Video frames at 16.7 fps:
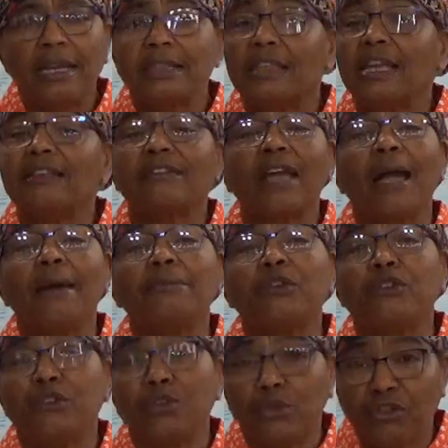There are
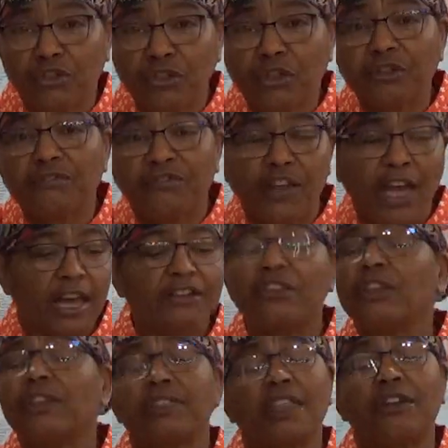times that you should
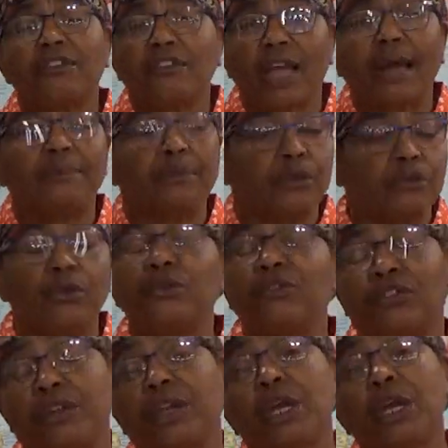fast. There are times that you
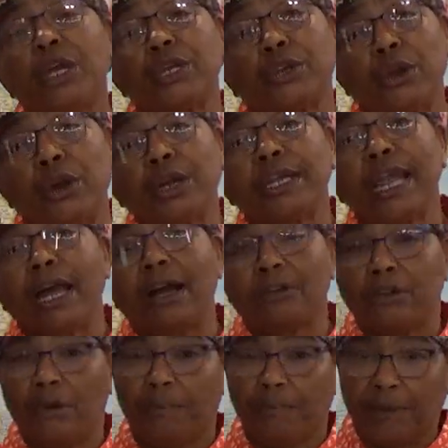should turn
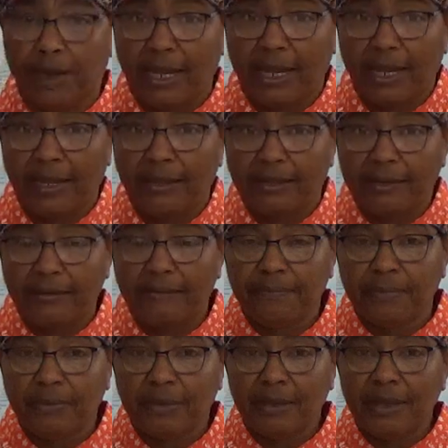down your plate.
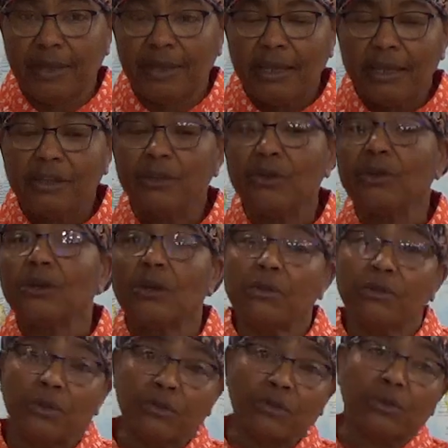You
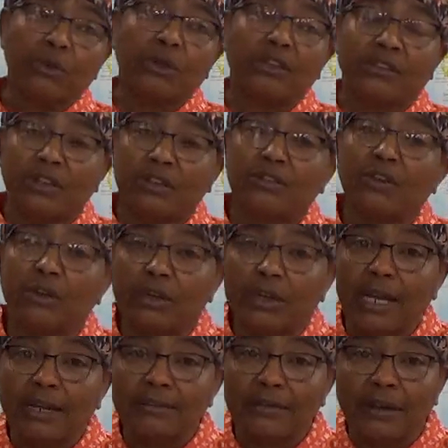know those daughters that
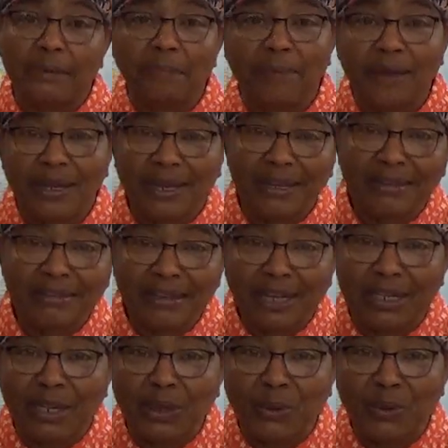turn down their plates.
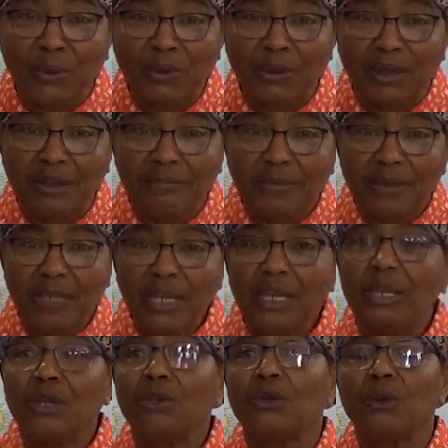Hallelujah.
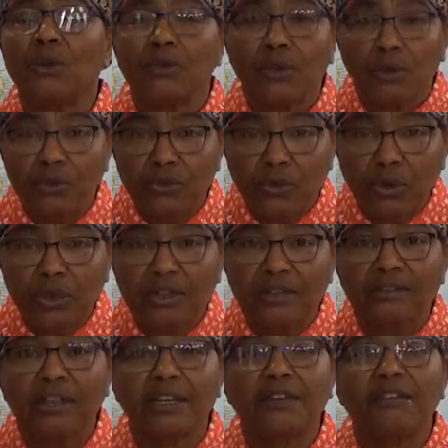You know those
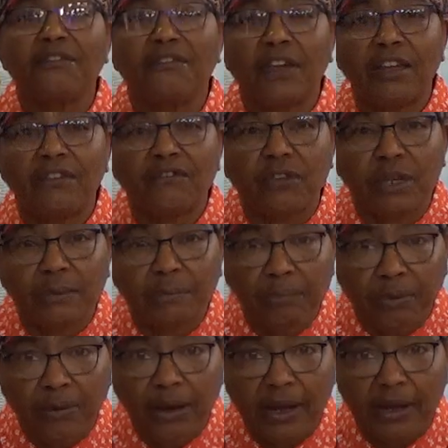daughters that are faithful
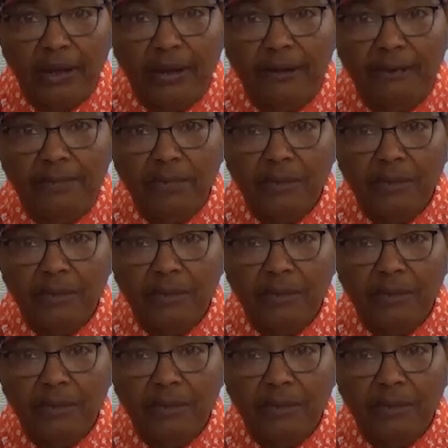in prayer.